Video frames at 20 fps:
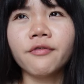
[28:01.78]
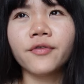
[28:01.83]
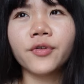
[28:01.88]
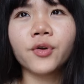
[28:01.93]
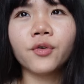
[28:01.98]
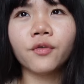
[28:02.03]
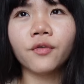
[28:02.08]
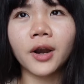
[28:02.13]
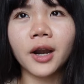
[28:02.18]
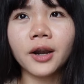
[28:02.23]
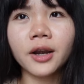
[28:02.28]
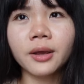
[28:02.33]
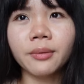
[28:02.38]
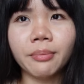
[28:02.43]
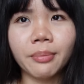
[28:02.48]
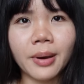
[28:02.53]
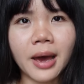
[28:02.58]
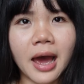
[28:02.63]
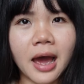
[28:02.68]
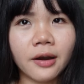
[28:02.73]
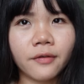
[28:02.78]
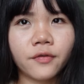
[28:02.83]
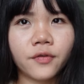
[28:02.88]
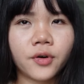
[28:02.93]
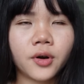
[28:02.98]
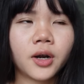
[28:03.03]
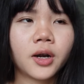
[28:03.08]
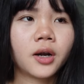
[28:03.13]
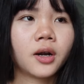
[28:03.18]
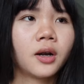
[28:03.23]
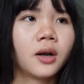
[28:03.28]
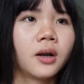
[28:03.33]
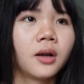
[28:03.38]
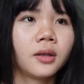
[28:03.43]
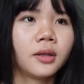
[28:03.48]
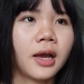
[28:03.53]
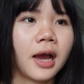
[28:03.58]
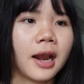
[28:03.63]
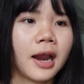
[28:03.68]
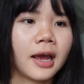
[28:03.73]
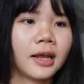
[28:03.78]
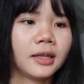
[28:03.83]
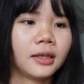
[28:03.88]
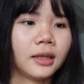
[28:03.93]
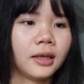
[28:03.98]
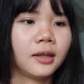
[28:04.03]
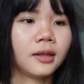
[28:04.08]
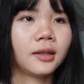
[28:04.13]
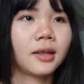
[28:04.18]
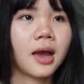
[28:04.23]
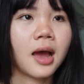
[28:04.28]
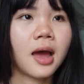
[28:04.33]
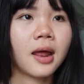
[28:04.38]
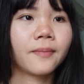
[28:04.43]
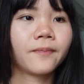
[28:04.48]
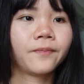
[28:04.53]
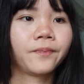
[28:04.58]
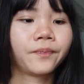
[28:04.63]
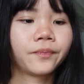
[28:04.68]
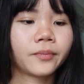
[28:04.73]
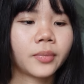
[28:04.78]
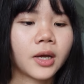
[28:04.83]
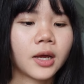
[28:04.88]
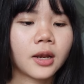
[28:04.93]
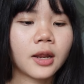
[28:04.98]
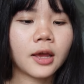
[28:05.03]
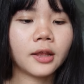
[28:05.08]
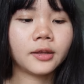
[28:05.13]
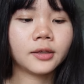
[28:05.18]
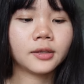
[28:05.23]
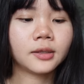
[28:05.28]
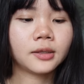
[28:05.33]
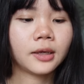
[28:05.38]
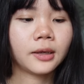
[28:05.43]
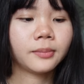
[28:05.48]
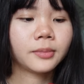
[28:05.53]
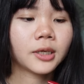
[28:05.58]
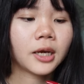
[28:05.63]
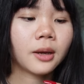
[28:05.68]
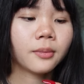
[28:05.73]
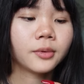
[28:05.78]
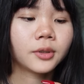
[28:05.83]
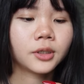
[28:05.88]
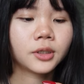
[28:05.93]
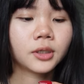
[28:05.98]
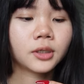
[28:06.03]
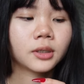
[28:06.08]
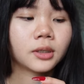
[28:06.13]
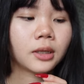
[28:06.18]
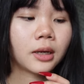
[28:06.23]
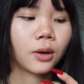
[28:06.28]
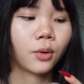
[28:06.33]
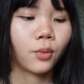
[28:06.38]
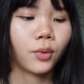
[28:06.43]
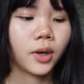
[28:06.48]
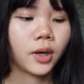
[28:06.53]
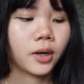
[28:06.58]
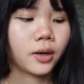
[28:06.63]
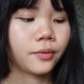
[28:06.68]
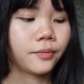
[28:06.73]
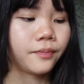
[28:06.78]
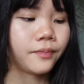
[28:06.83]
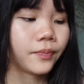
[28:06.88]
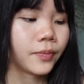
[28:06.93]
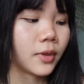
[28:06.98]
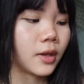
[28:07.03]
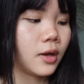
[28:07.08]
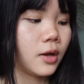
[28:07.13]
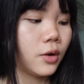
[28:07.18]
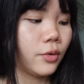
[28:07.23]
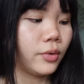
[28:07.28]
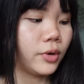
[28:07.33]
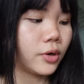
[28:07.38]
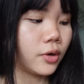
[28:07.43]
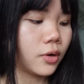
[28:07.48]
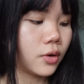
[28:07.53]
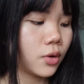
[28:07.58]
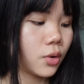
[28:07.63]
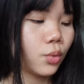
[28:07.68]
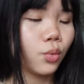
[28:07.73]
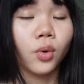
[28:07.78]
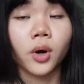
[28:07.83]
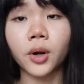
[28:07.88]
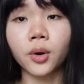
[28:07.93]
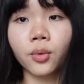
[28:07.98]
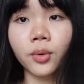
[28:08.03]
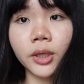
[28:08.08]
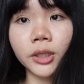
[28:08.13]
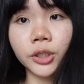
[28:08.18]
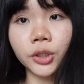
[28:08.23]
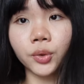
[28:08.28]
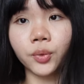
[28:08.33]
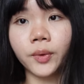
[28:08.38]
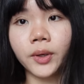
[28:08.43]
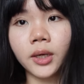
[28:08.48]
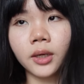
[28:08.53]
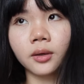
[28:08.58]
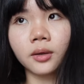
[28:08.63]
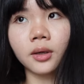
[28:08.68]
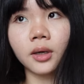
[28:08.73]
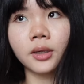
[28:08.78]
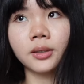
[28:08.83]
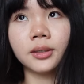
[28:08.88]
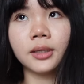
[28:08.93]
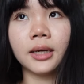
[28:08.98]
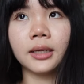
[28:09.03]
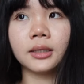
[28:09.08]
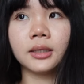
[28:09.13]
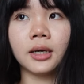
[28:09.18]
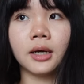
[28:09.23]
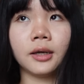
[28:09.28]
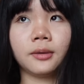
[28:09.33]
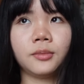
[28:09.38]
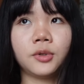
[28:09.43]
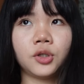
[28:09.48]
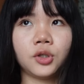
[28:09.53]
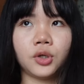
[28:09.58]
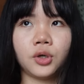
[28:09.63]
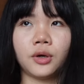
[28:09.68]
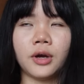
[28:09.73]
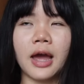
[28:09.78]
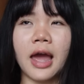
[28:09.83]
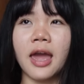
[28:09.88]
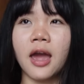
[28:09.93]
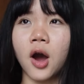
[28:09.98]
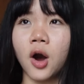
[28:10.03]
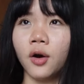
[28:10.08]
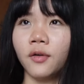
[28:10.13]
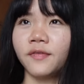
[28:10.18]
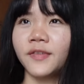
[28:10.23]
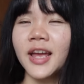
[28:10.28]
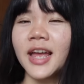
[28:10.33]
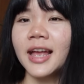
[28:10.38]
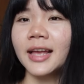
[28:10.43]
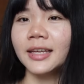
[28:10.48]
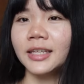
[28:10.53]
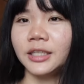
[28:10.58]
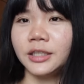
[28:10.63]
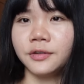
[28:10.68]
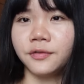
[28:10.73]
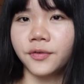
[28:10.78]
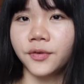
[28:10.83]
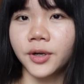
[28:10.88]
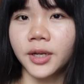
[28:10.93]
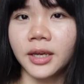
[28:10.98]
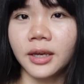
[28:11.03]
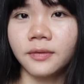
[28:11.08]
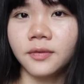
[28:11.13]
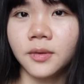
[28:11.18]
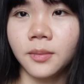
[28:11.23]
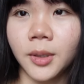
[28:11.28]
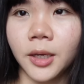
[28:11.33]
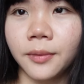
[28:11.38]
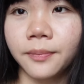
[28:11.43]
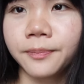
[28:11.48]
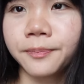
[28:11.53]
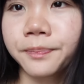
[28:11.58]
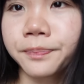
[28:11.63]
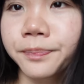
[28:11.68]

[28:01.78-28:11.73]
feel very bad for her that I did that. But at the same time, it's just like we don't know what are we doing at that time. So I hope she forgives me,